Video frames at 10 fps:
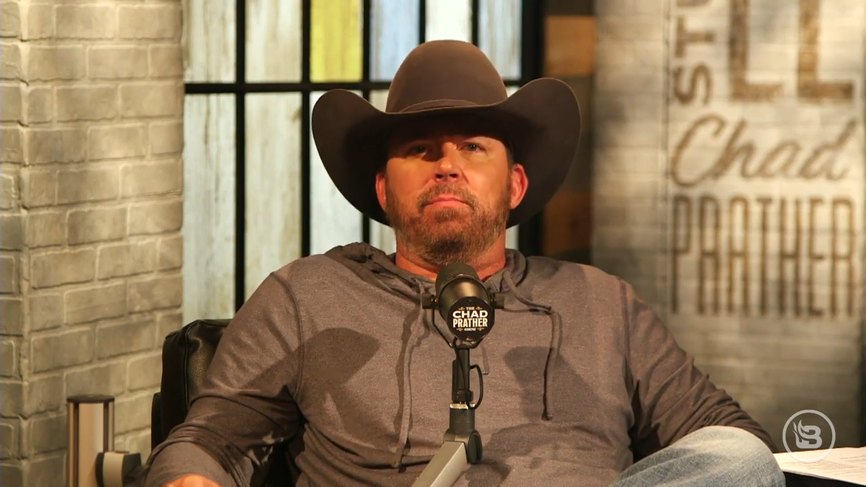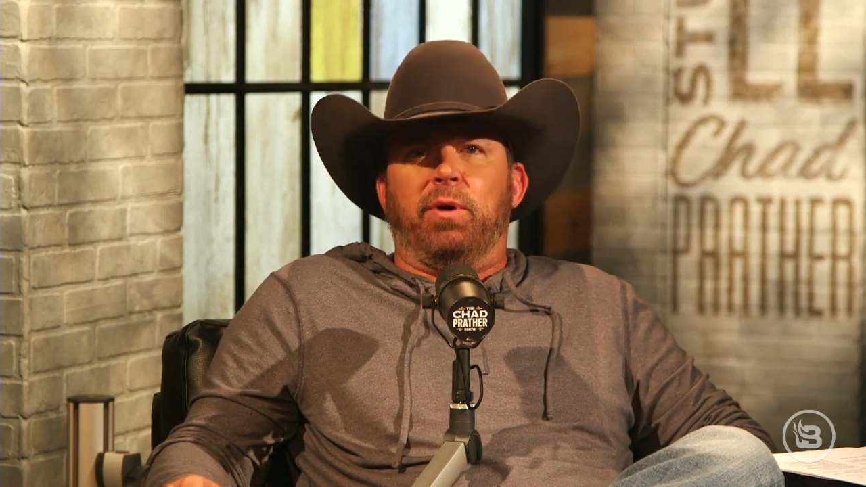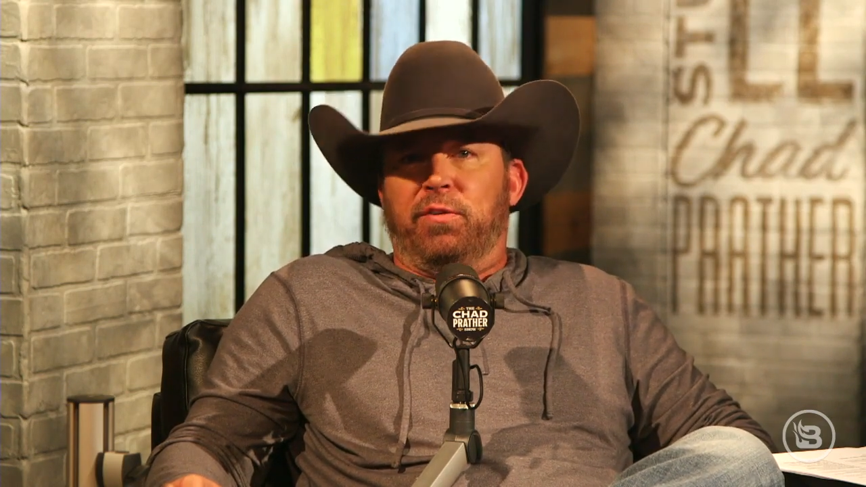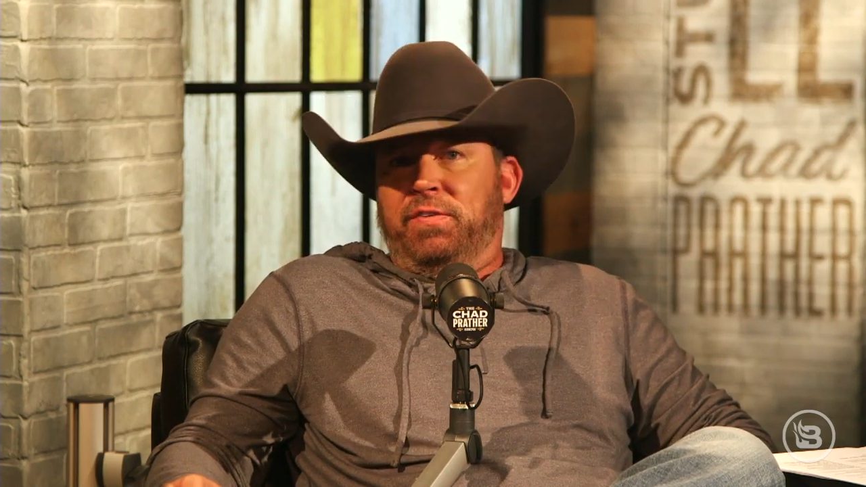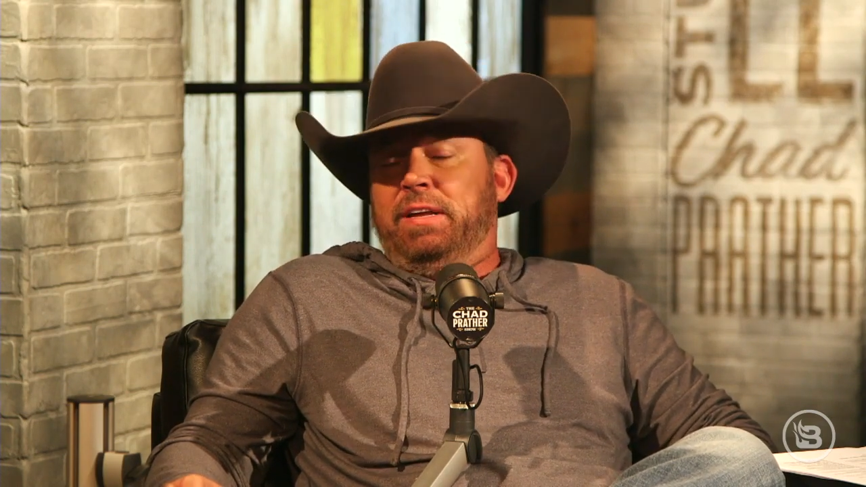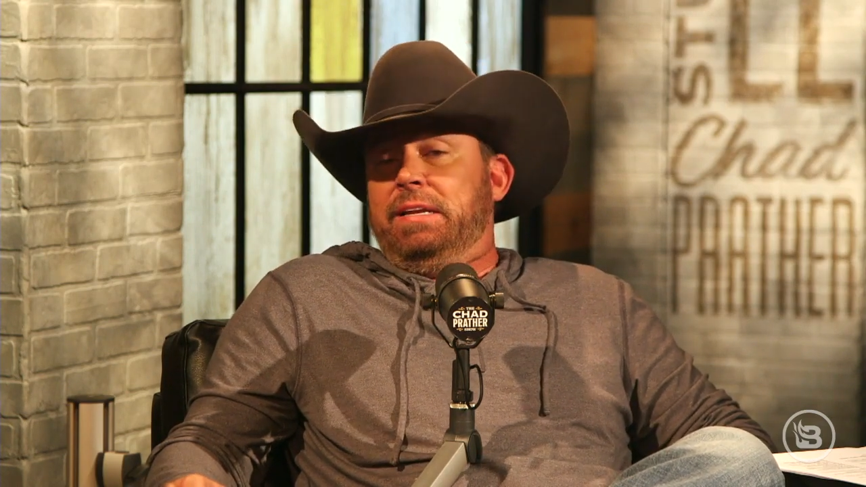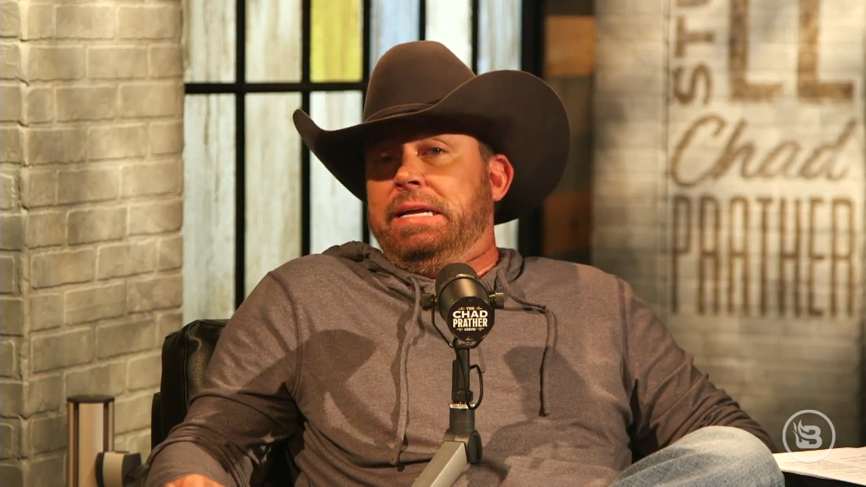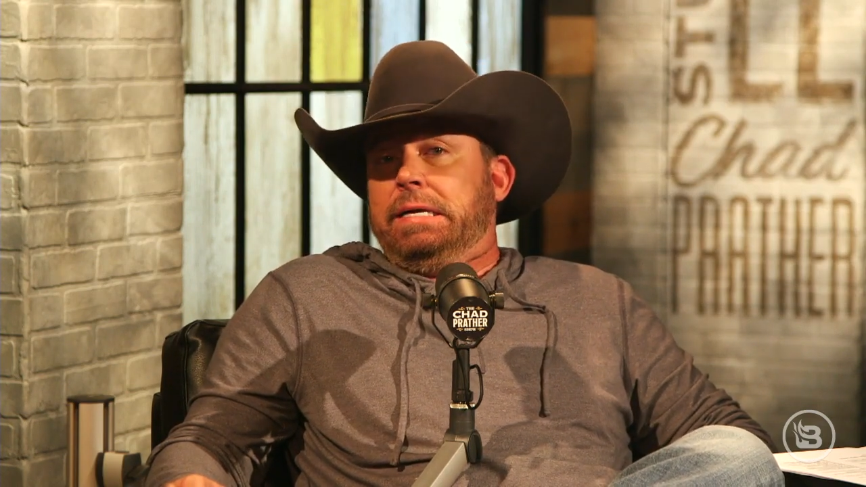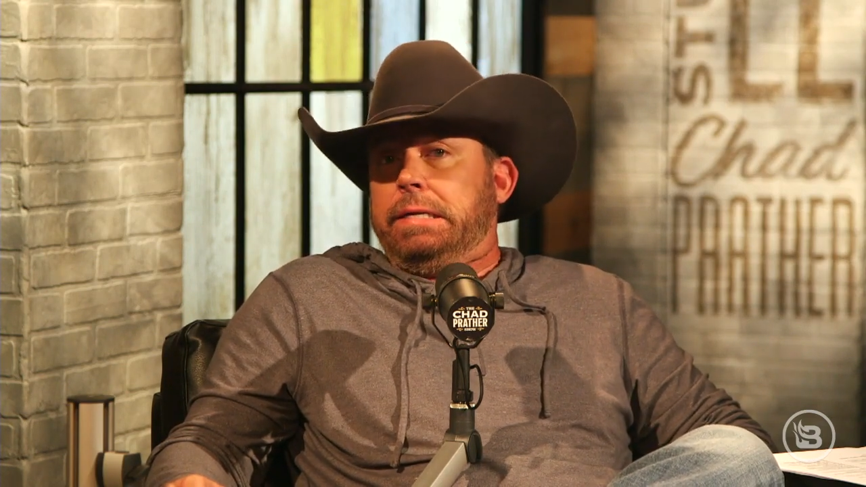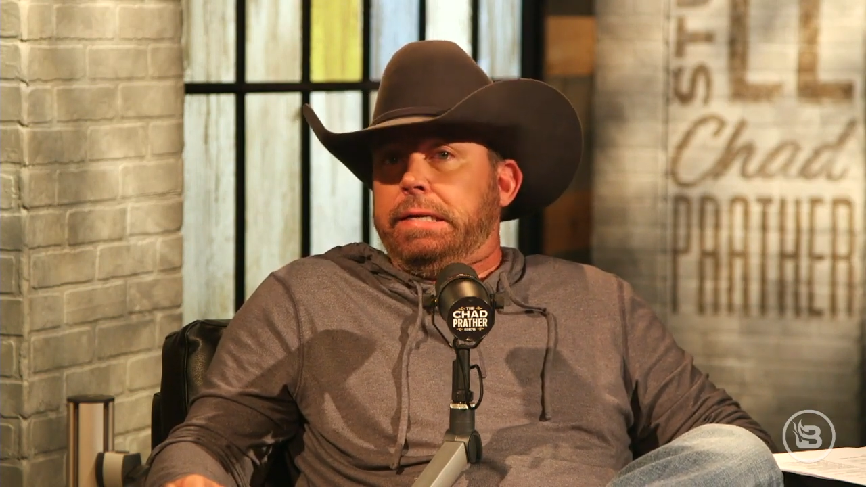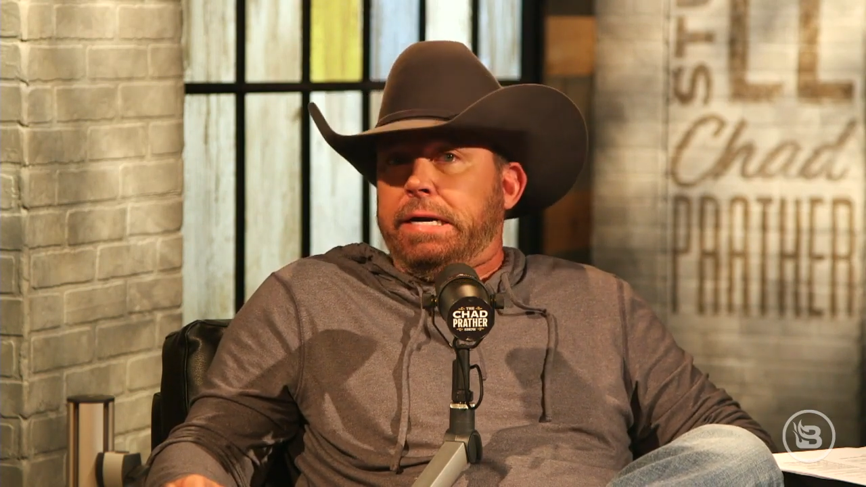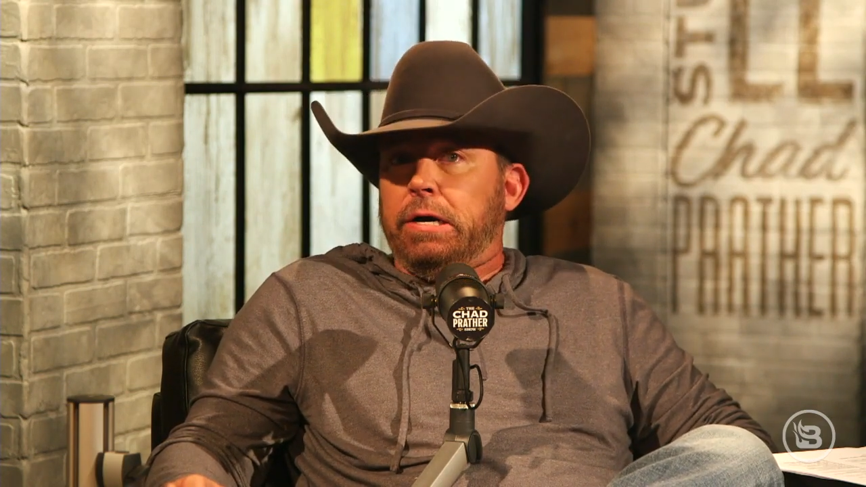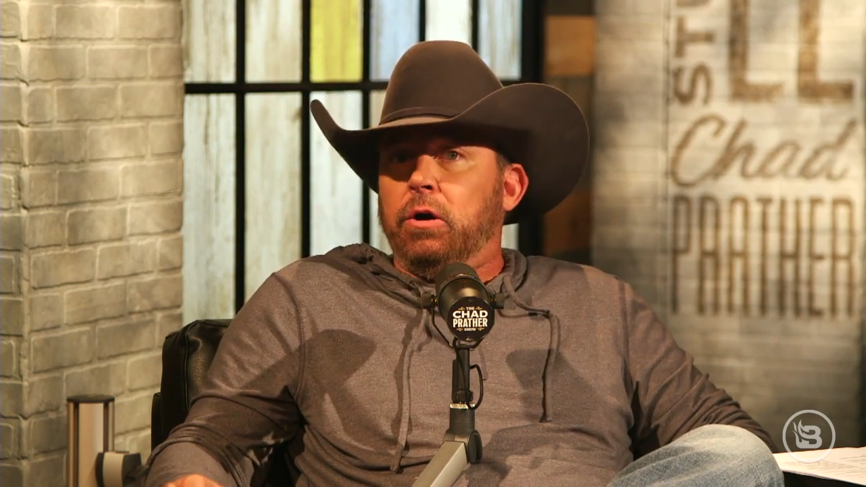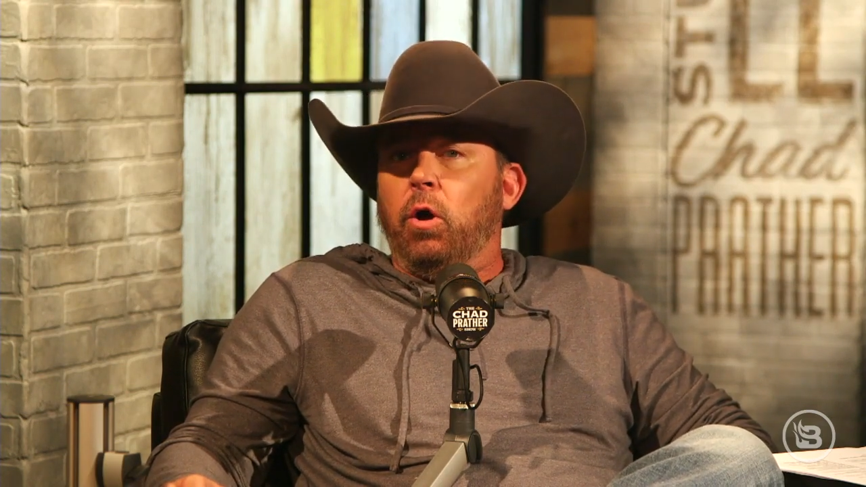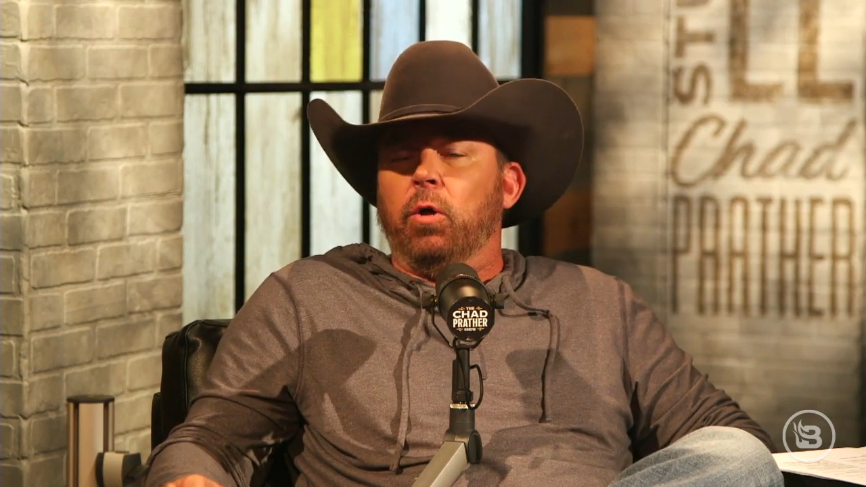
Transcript: perfectly clear